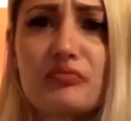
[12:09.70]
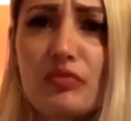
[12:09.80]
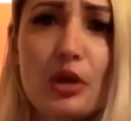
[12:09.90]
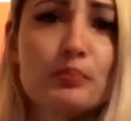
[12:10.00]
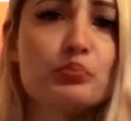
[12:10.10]

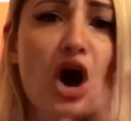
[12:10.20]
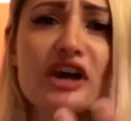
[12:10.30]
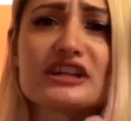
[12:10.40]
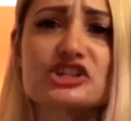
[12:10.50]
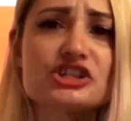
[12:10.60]

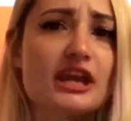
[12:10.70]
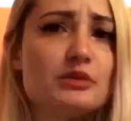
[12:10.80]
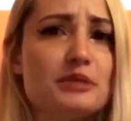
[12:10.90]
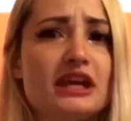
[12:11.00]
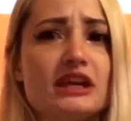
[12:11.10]
body
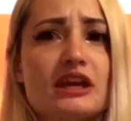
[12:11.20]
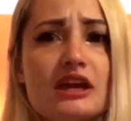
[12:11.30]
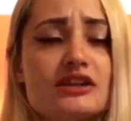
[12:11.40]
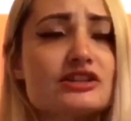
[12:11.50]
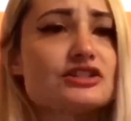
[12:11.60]
shaming,
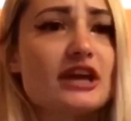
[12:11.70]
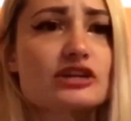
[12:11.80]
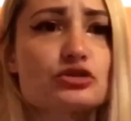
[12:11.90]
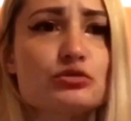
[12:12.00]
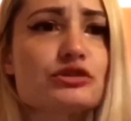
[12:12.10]

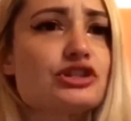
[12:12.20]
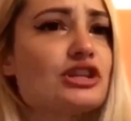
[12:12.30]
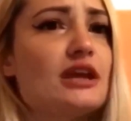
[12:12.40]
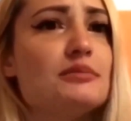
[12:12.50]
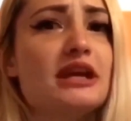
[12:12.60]
sexual
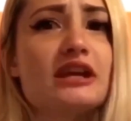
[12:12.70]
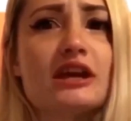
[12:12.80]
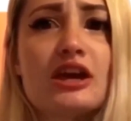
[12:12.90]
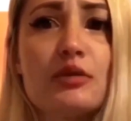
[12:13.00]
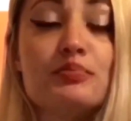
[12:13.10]

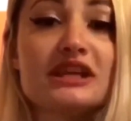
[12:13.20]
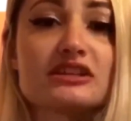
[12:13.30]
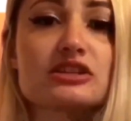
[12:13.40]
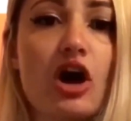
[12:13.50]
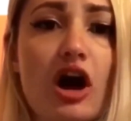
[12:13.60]
shaming, being
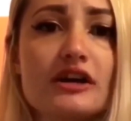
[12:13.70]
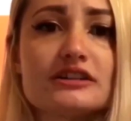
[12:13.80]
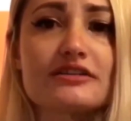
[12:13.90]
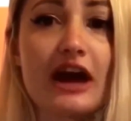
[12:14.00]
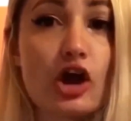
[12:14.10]

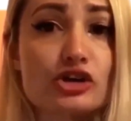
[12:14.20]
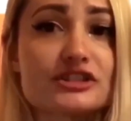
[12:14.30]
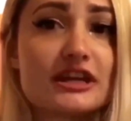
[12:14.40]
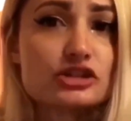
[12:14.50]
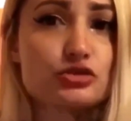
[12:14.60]
taught that our
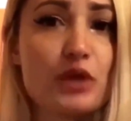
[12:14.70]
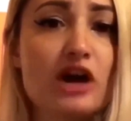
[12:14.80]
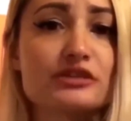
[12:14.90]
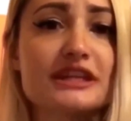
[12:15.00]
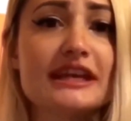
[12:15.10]

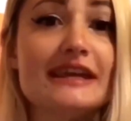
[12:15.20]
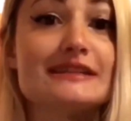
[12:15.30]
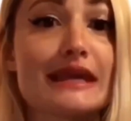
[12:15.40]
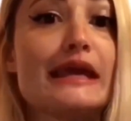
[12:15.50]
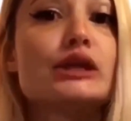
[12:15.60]
sexuality
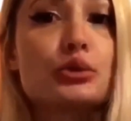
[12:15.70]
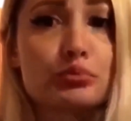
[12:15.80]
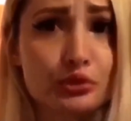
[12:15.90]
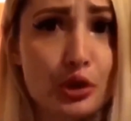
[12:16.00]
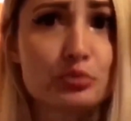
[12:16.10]
is
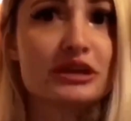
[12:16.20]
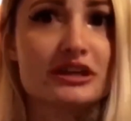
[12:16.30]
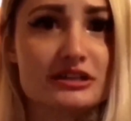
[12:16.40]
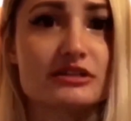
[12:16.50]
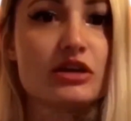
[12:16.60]

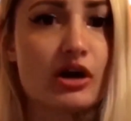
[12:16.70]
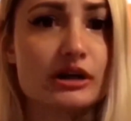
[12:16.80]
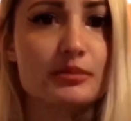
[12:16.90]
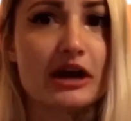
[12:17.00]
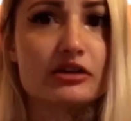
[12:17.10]
inappropriate to talk
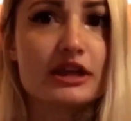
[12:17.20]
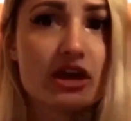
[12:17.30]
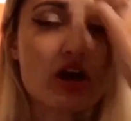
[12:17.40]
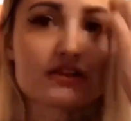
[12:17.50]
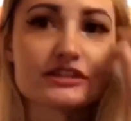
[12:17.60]
about.
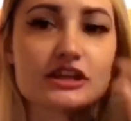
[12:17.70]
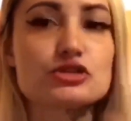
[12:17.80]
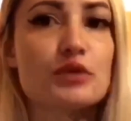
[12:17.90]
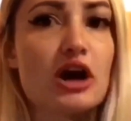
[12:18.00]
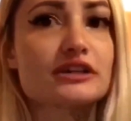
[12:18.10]
Our
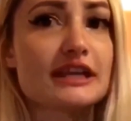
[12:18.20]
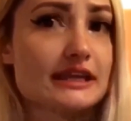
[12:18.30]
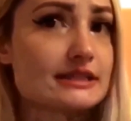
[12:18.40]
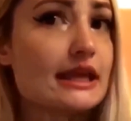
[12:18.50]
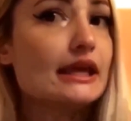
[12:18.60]
sexuality
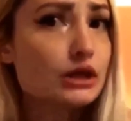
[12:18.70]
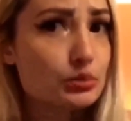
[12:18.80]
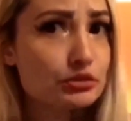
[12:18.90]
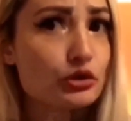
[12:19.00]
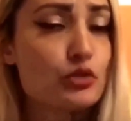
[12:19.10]
is
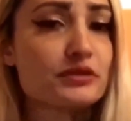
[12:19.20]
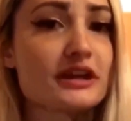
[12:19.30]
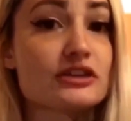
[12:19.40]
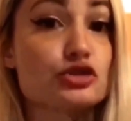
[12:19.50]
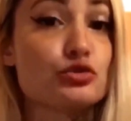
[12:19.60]

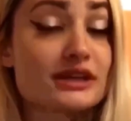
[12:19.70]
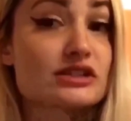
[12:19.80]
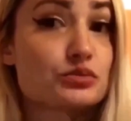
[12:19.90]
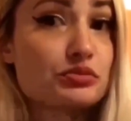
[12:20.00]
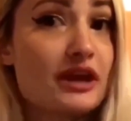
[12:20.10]
inappropriate to
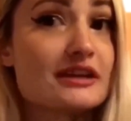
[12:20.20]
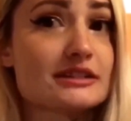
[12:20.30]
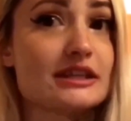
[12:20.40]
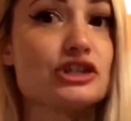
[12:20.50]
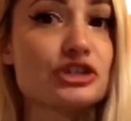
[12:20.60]
express
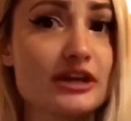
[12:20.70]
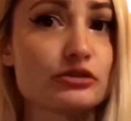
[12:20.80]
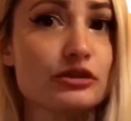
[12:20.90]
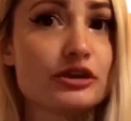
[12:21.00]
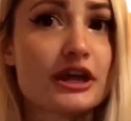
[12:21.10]
in
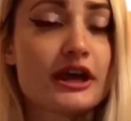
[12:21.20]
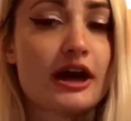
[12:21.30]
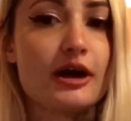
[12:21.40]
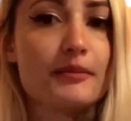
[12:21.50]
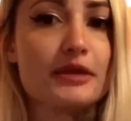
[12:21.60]
general.
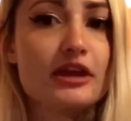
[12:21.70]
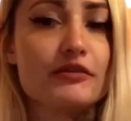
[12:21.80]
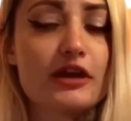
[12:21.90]
If